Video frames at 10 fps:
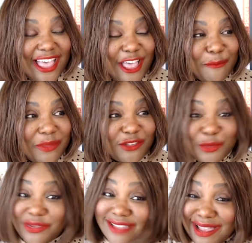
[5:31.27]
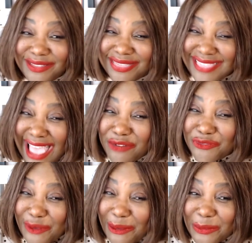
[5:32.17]
So it's not that
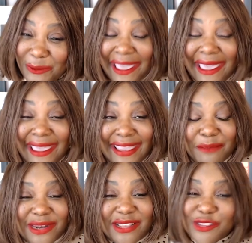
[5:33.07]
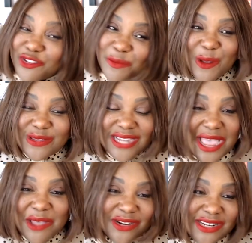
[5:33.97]
far away, but it's a small
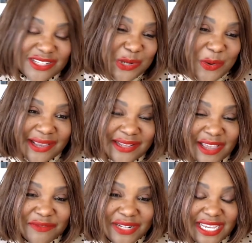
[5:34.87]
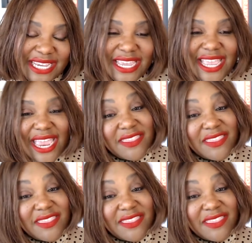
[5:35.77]
town and it's quite lovely.